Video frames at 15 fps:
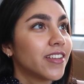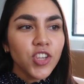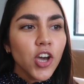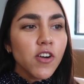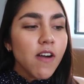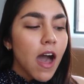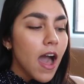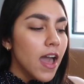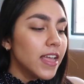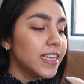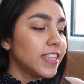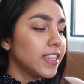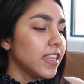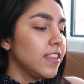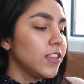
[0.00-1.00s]
So
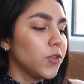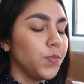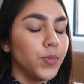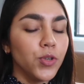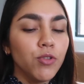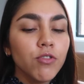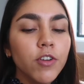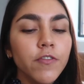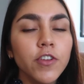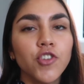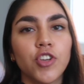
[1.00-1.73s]
it's in this beautiful